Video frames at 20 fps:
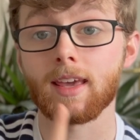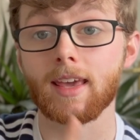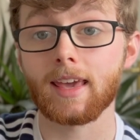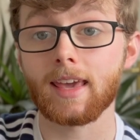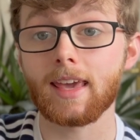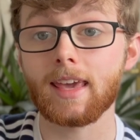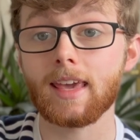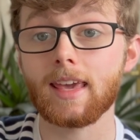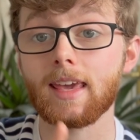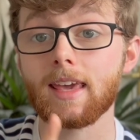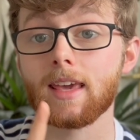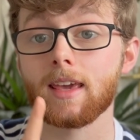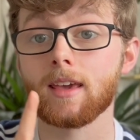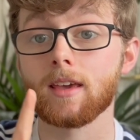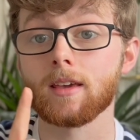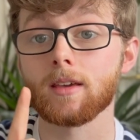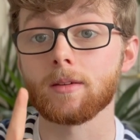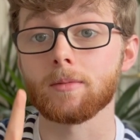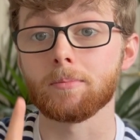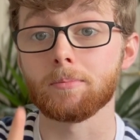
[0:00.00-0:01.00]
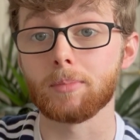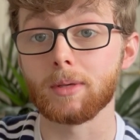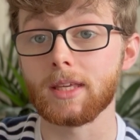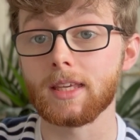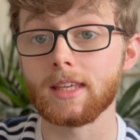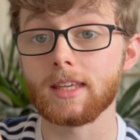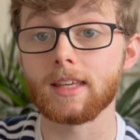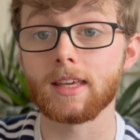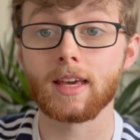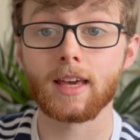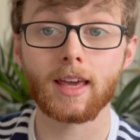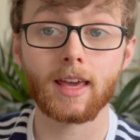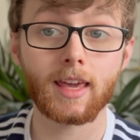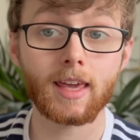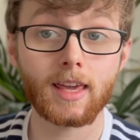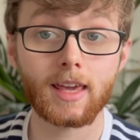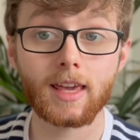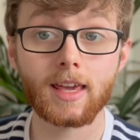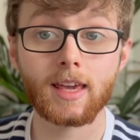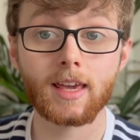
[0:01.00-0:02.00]
A, B,
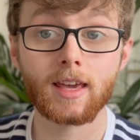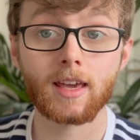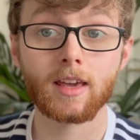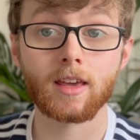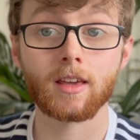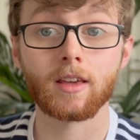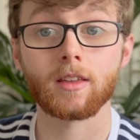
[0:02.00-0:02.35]
A.